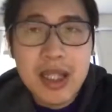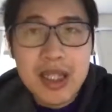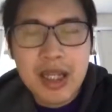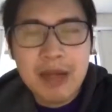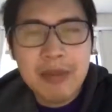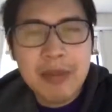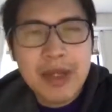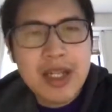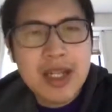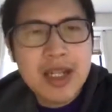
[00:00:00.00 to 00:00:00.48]

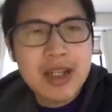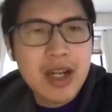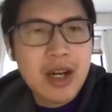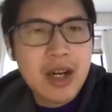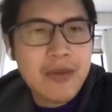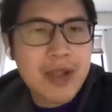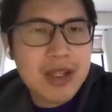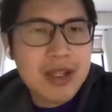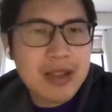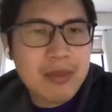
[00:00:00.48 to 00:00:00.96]
The
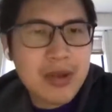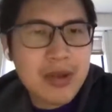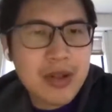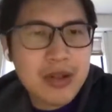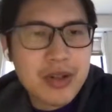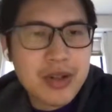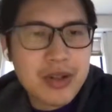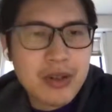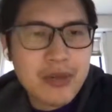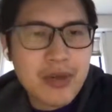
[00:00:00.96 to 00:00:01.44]
limitation of this
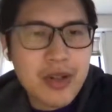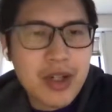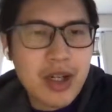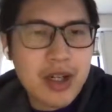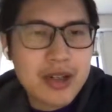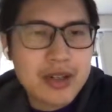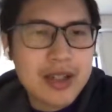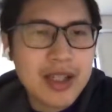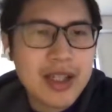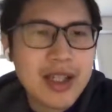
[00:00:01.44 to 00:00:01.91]
approach is, of
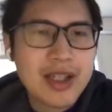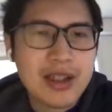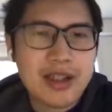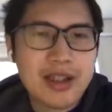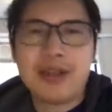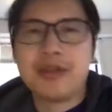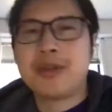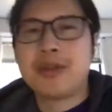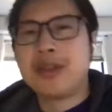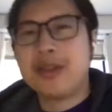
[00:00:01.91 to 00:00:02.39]
course,
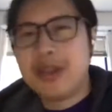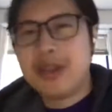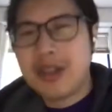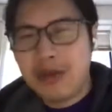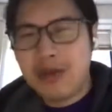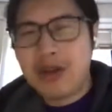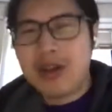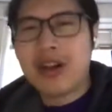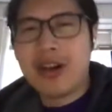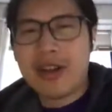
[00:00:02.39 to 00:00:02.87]

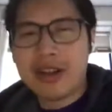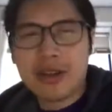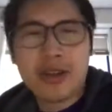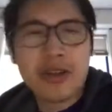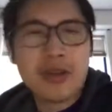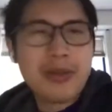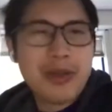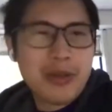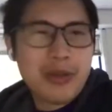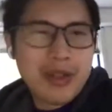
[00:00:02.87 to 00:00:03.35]
it will
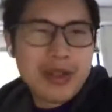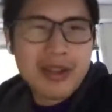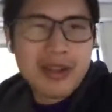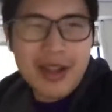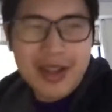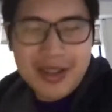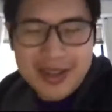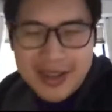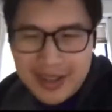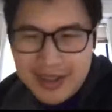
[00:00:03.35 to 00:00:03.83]
cost human
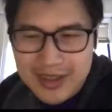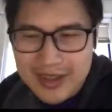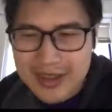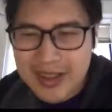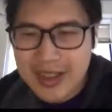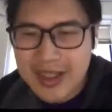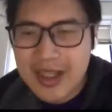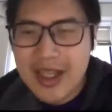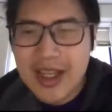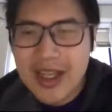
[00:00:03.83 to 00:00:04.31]
resources.